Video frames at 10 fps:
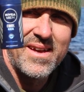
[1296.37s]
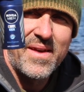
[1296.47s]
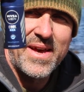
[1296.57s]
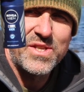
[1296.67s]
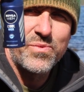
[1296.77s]

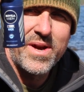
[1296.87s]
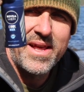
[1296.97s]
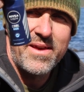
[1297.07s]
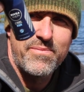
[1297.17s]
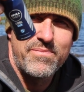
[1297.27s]
and that's
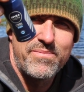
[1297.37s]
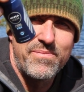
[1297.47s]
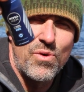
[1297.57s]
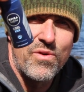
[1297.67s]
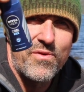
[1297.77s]
really
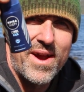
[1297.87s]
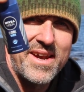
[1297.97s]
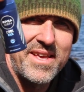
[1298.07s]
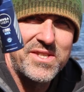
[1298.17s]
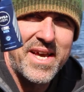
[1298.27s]
more for
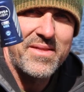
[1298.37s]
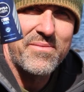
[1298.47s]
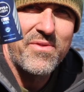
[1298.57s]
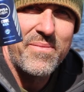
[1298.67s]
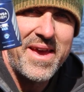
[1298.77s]
Andy's sake
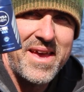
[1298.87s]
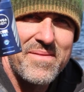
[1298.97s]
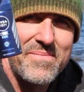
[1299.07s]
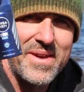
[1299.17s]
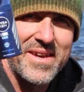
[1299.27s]
than for me,
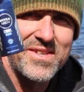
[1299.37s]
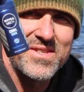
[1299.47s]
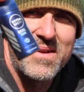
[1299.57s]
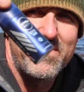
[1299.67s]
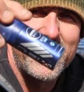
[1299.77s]

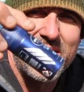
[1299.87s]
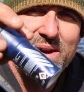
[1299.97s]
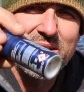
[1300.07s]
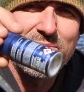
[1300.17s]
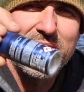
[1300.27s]
because um, you
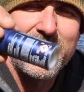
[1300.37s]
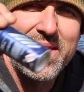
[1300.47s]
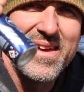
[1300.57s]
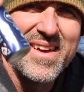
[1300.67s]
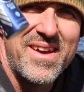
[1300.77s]
know, I don't want to
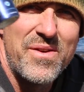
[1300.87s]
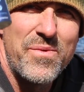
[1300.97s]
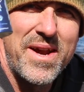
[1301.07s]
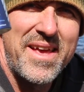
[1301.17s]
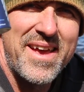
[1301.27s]
be
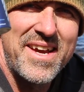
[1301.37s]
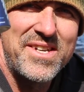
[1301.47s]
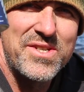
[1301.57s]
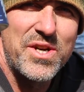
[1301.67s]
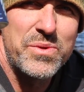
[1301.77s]
really
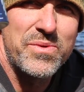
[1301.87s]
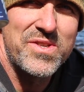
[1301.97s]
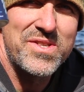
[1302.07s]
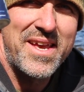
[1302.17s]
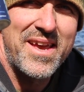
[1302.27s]
antisocial
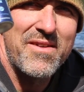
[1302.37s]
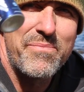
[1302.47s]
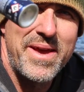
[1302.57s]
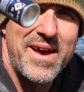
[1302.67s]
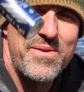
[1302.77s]
stinking
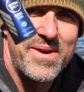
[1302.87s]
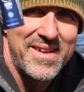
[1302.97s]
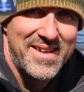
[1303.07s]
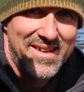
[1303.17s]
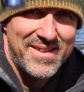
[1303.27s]
of B O.
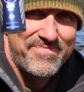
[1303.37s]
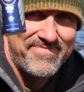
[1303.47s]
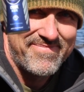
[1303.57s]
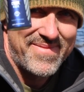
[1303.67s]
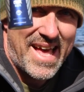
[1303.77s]

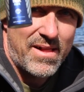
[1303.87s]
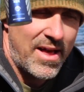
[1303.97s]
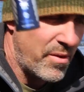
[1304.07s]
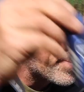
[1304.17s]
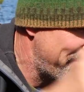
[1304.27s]
That'll
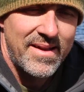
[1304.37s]
help.